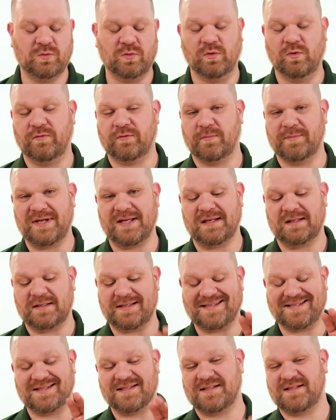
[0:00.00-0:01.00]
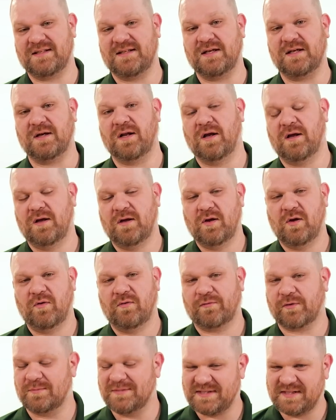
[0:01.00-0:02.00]
cool for me at least to see it
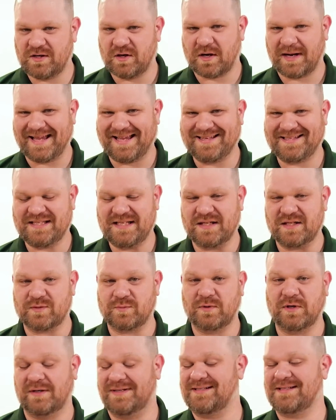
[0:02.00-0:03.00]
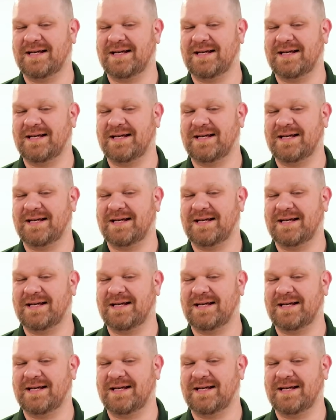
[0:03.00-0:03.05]
from CRKT as well.